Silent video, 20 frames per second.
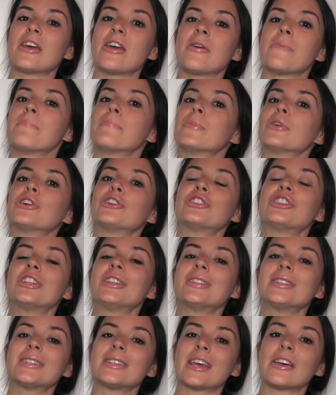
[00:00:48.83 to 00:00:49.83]

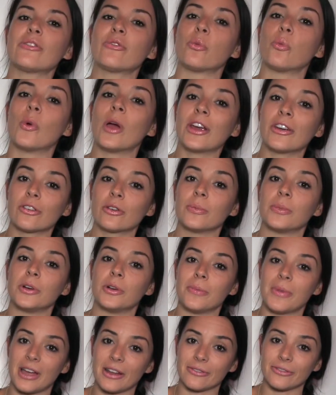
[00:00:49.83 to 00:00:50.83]
emergence of
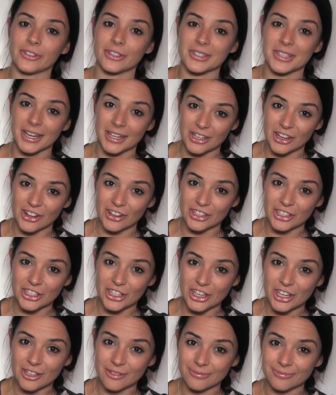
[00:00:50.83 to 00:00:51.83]
wearable mindful
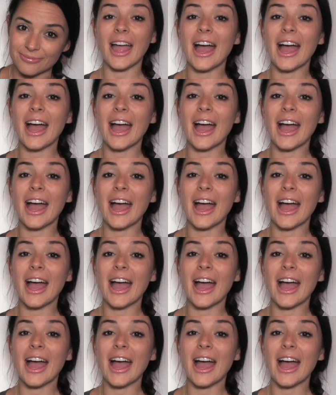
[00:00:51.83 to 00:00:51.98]
technology.